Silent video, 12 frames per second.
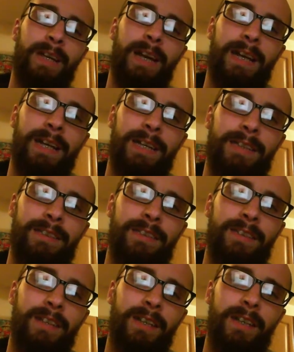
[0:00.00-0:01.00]
and
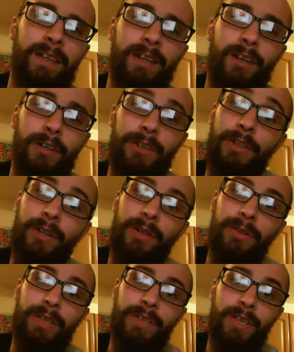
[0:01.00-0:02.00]
I
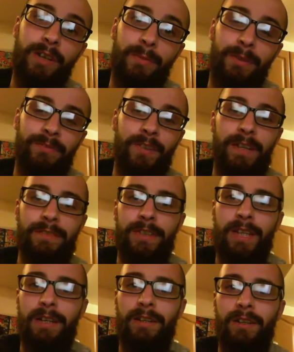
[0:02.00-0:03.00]
know there's a couple of flavours
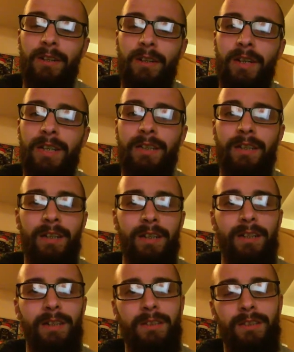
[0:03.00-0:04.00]
there that I like
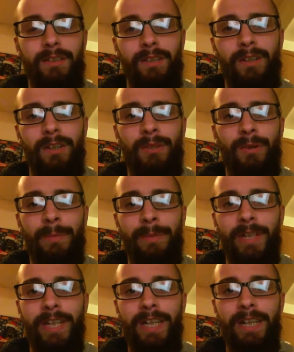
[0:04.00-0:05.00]
so I'm
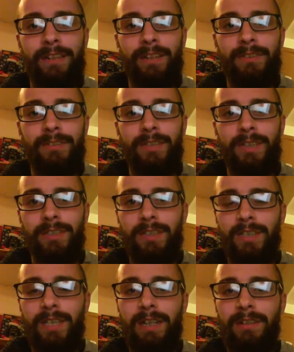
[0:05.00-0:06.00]
going to get those and
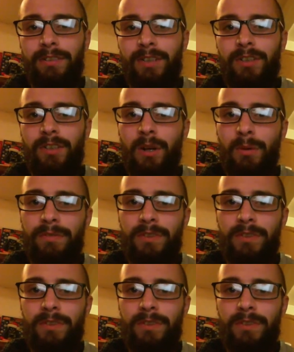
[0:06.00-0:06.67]
just get those to start with